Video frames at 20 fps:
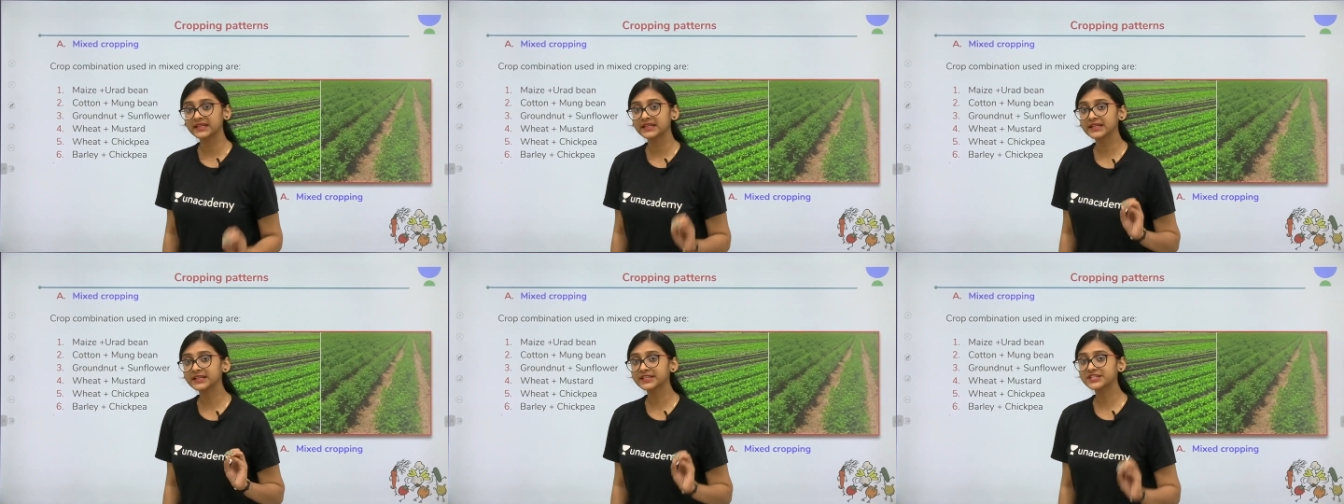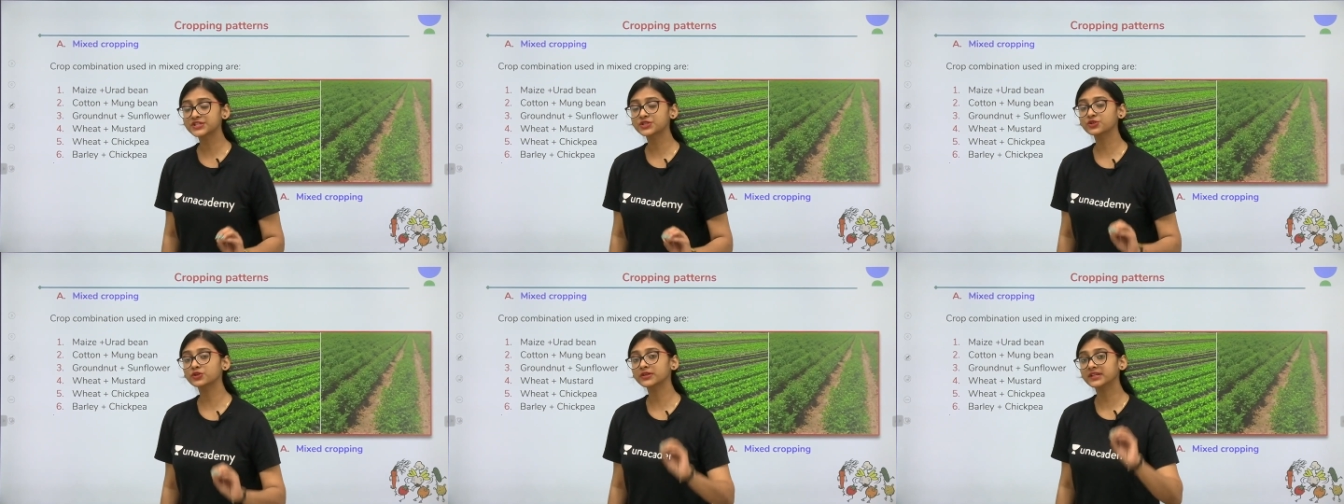it
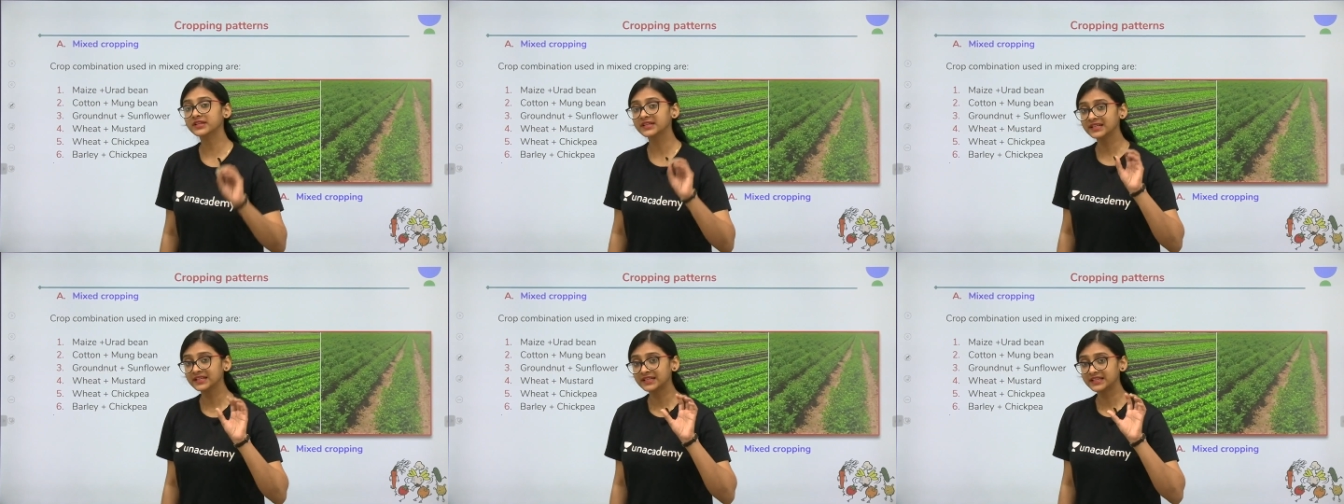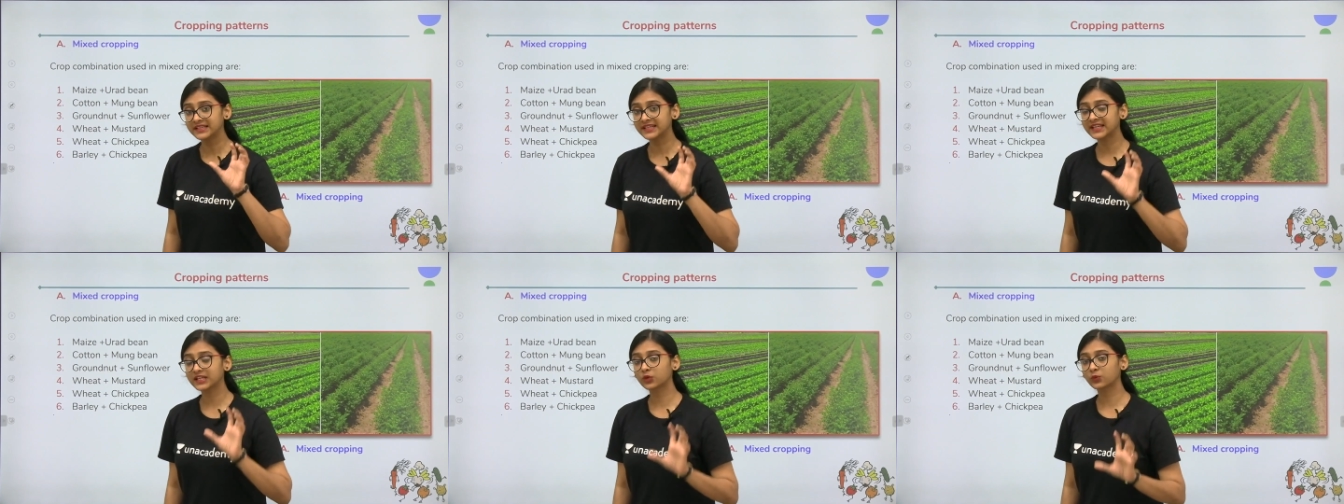should
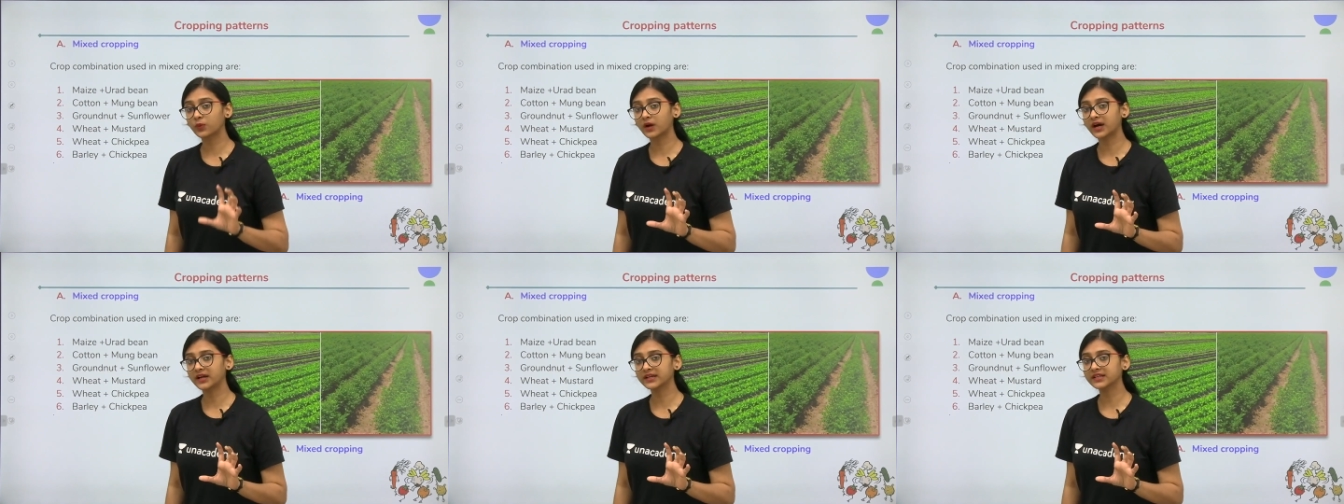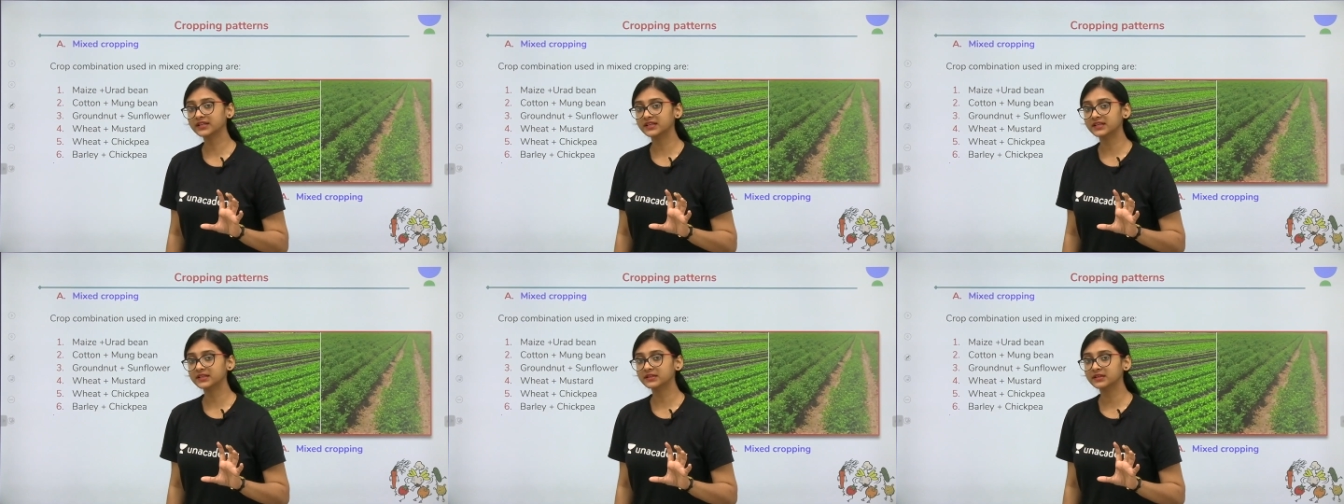
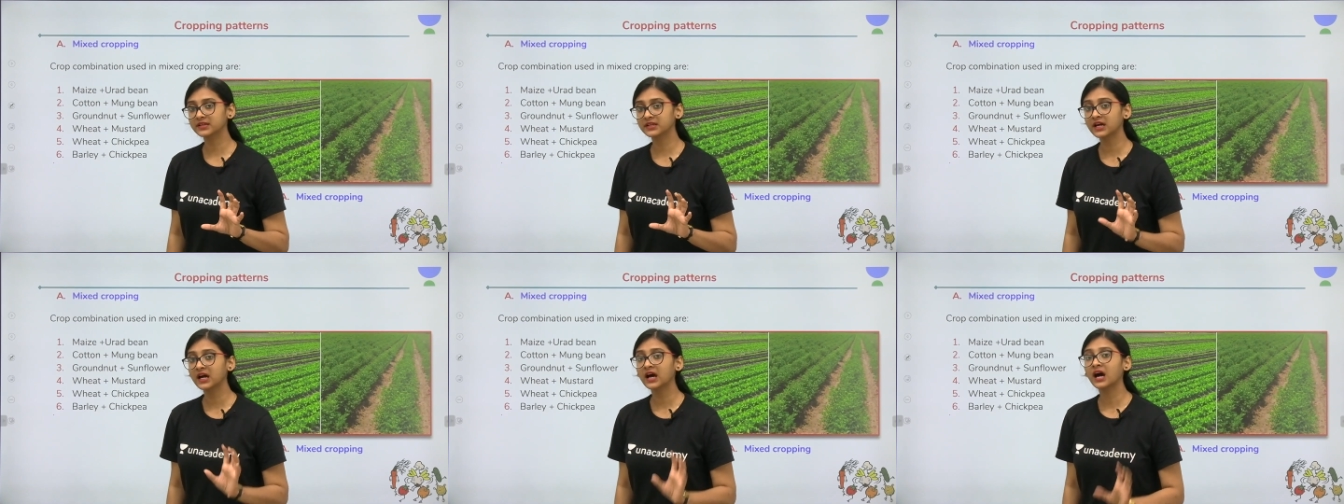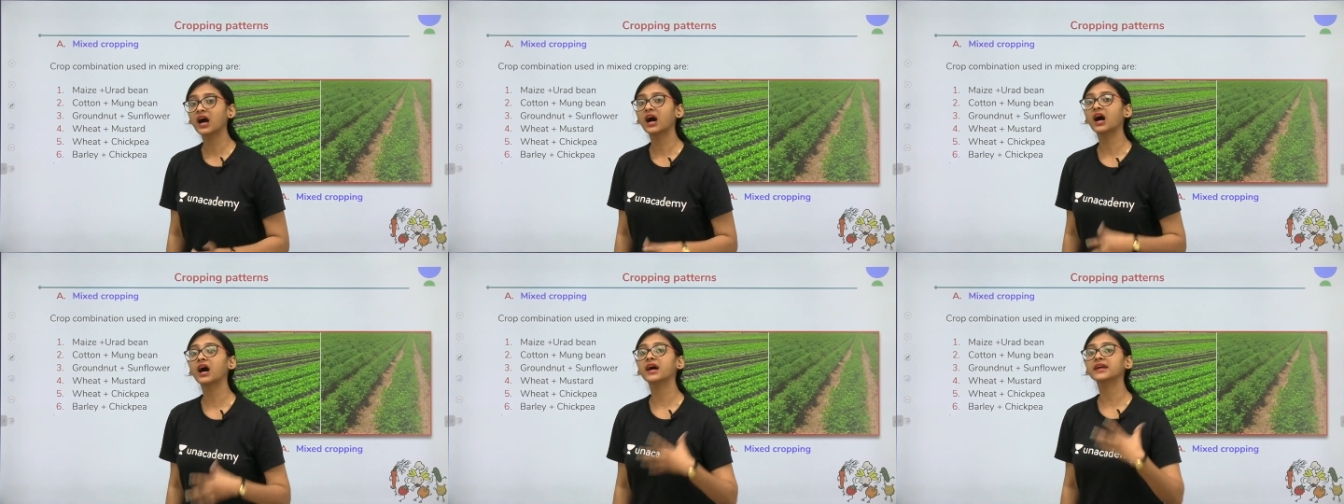require
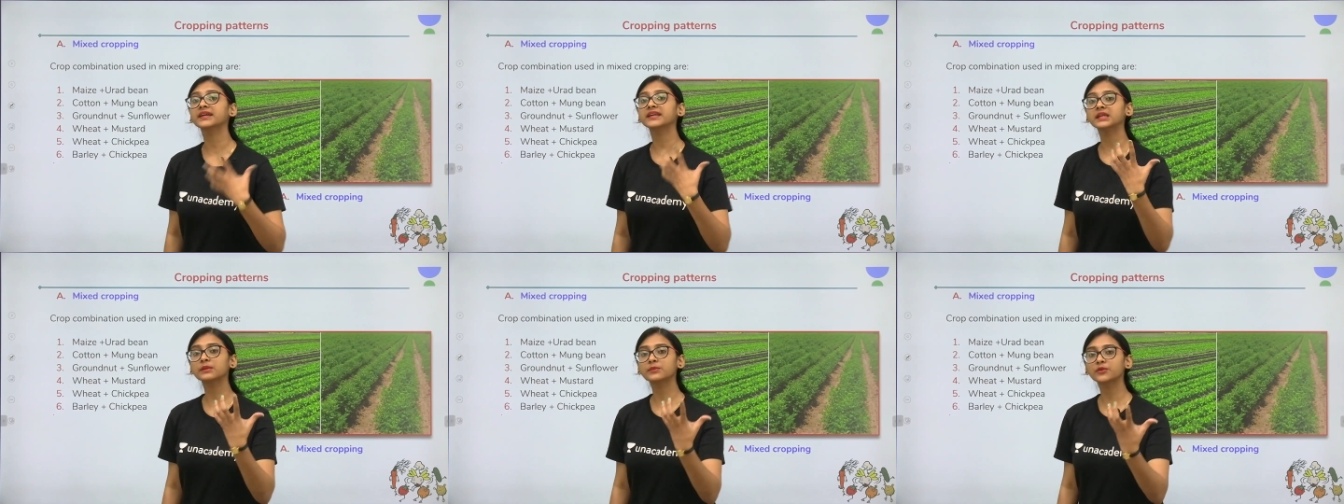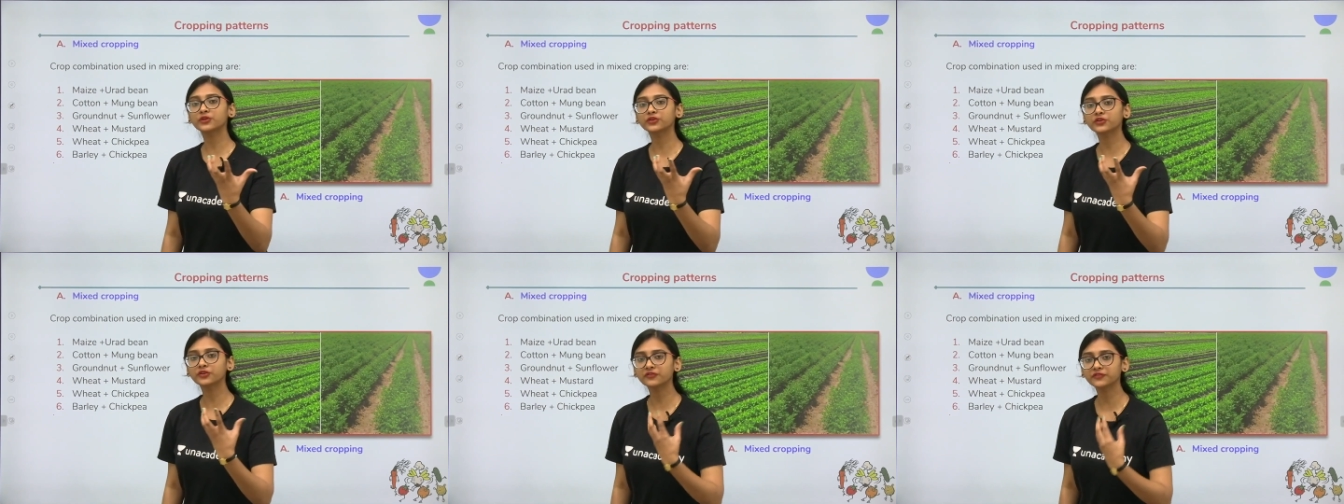higher
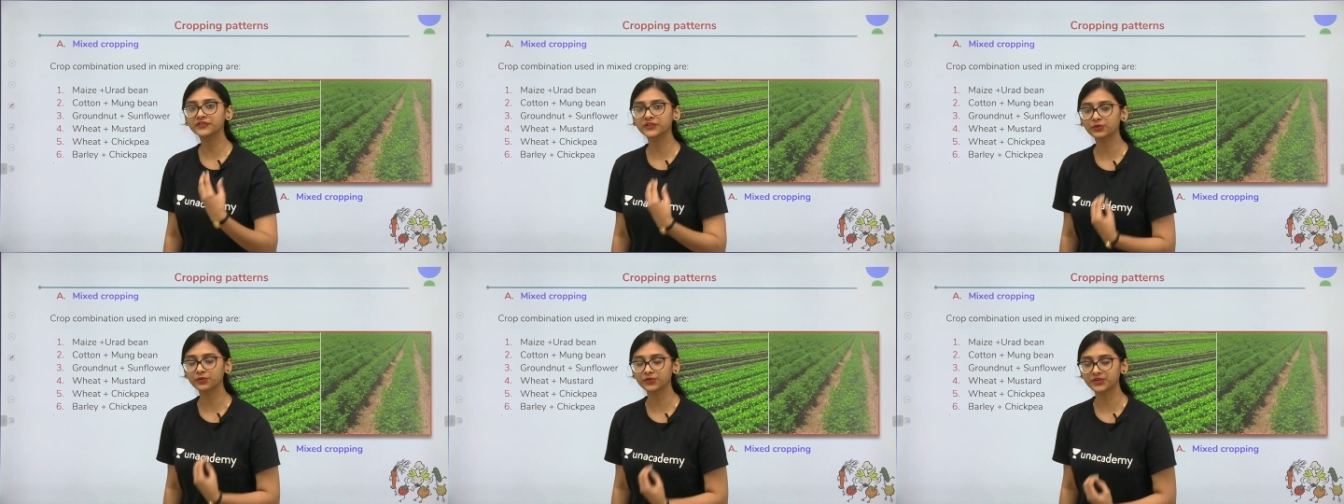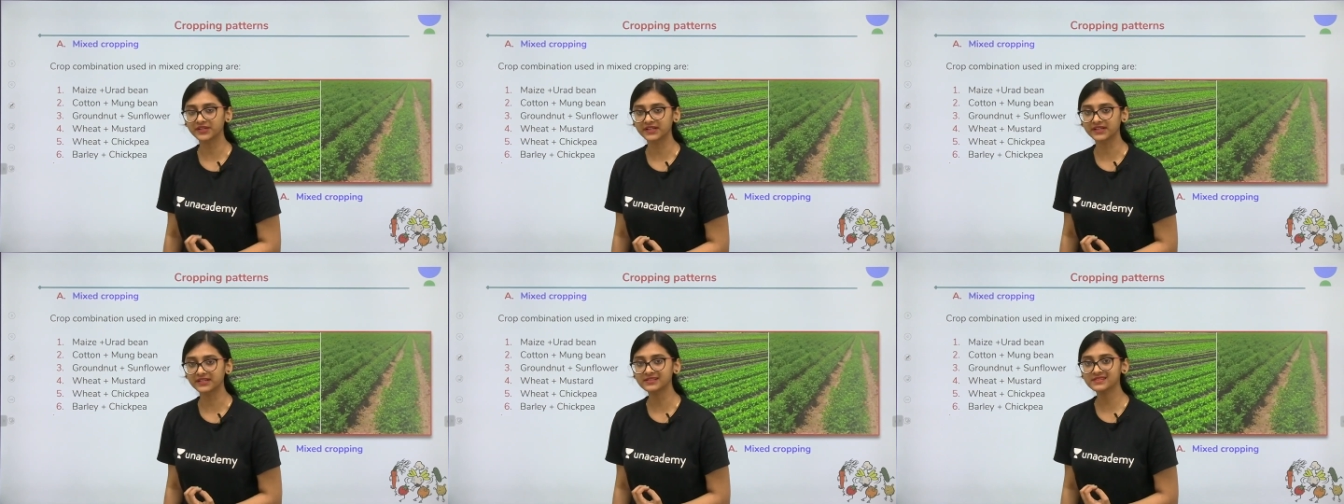amount of
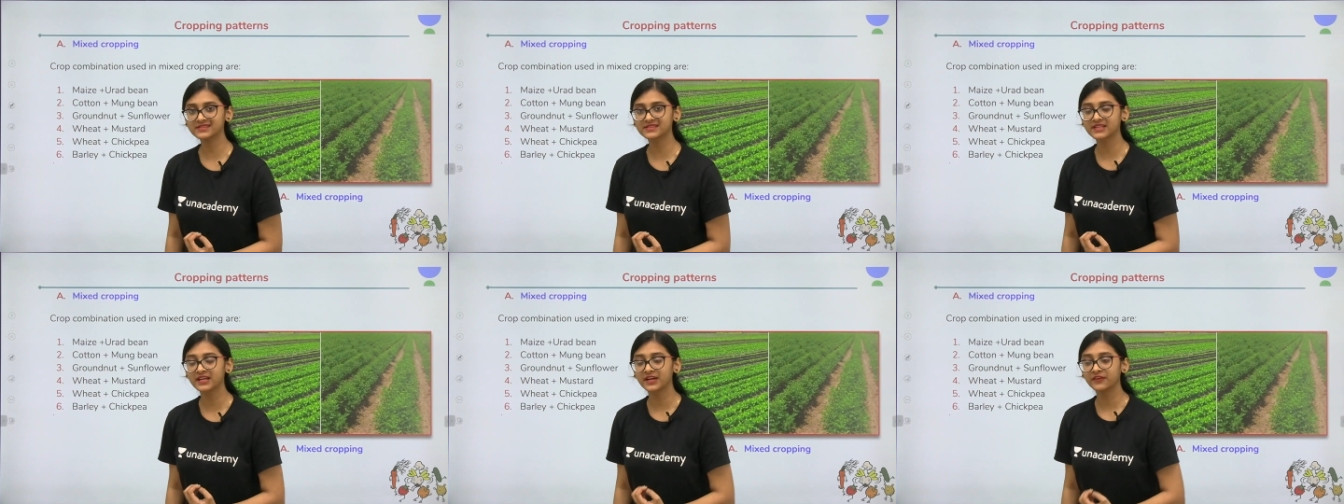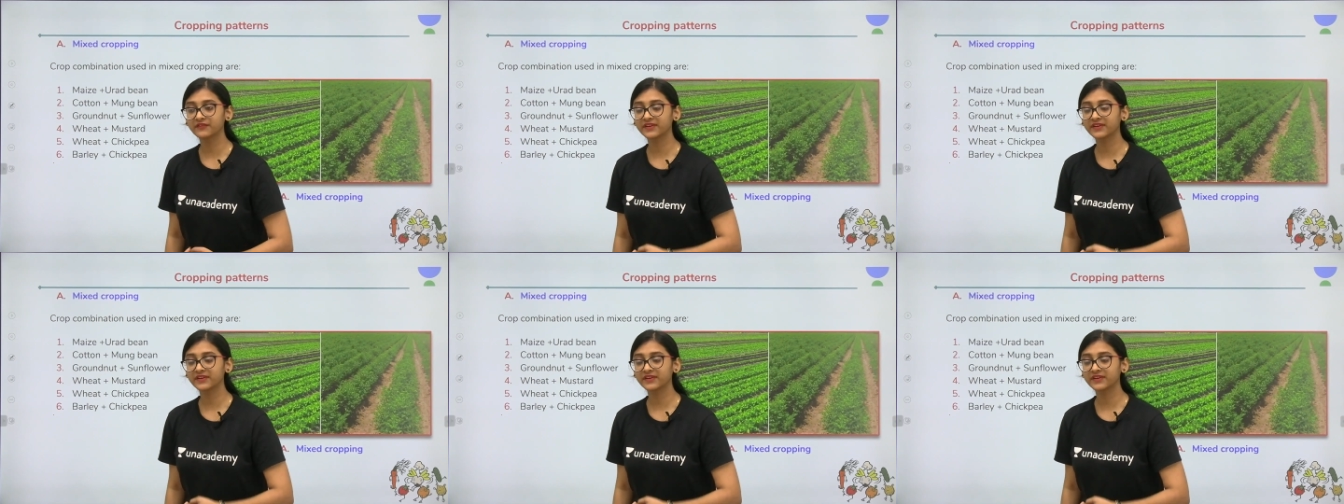nutrients,